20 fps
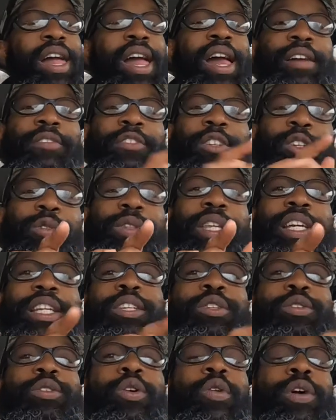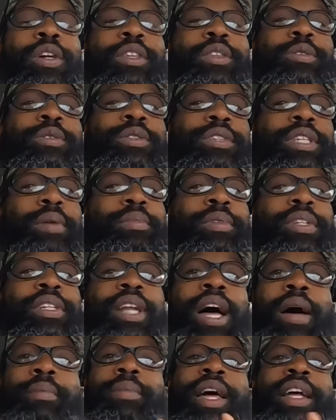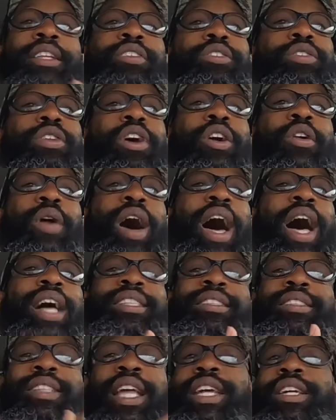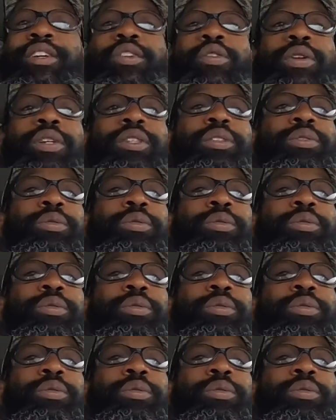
if you think you're going through something, I'm letting you know. I stay going through